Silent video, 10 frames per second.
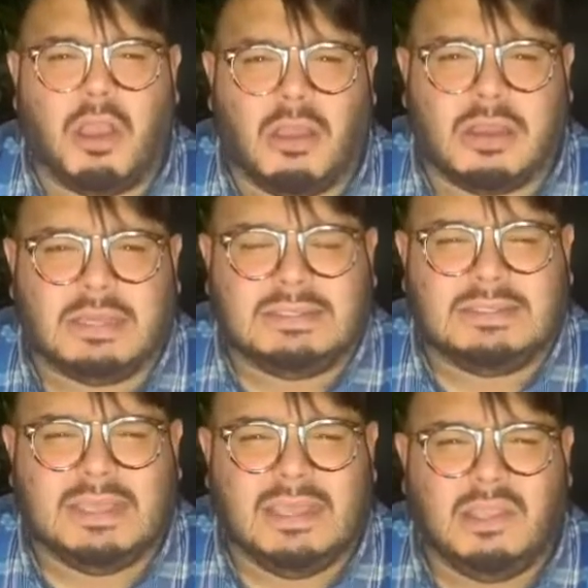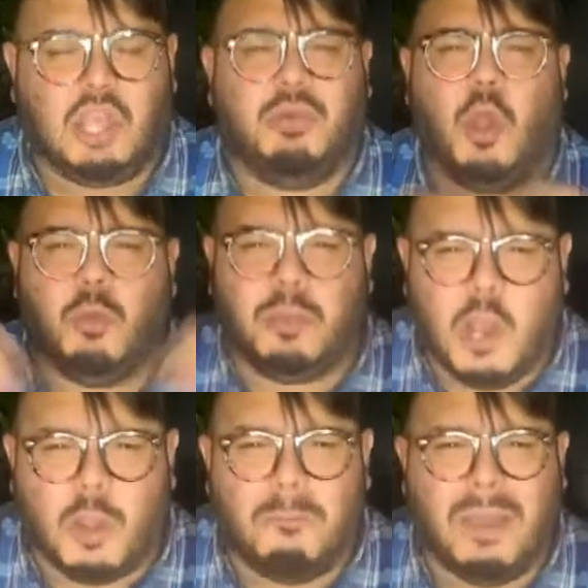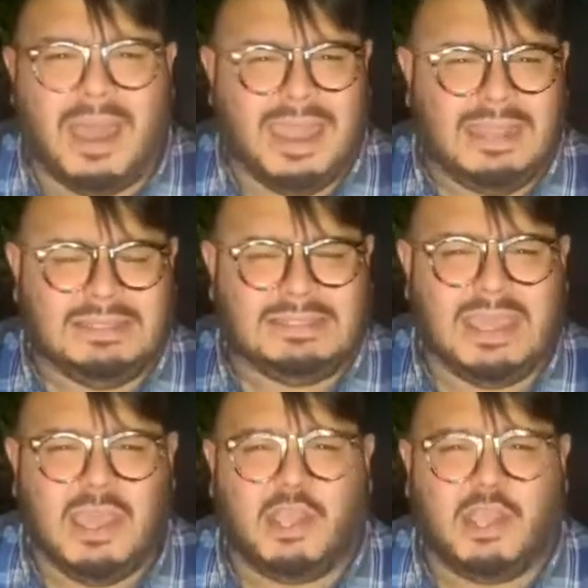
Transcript: hearts, that you would open our minds.